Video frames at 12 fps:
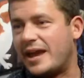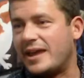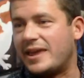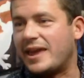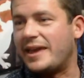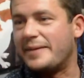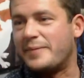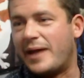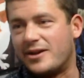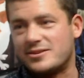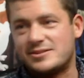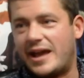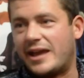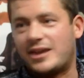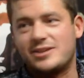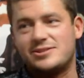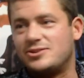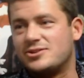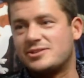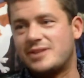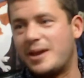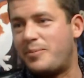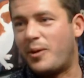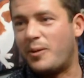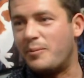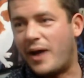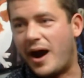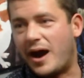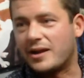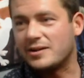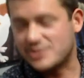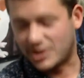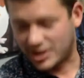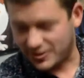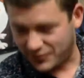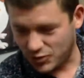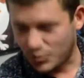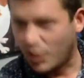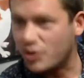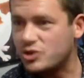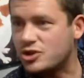take emails and that because you just get bombarded. It's like if you want